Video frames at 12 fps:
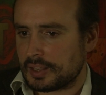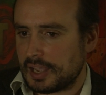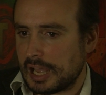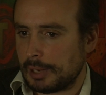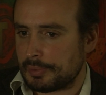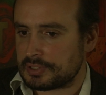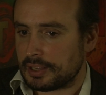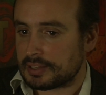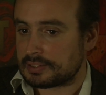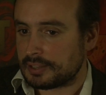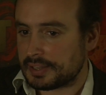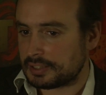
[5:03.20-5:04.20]
elements that
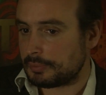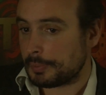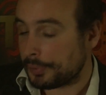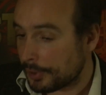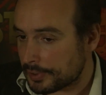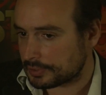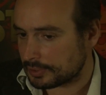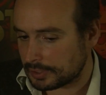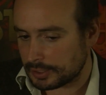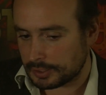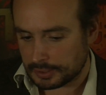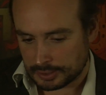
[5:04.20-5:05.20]
excited me
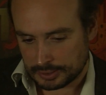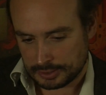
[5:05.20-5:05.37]
personally.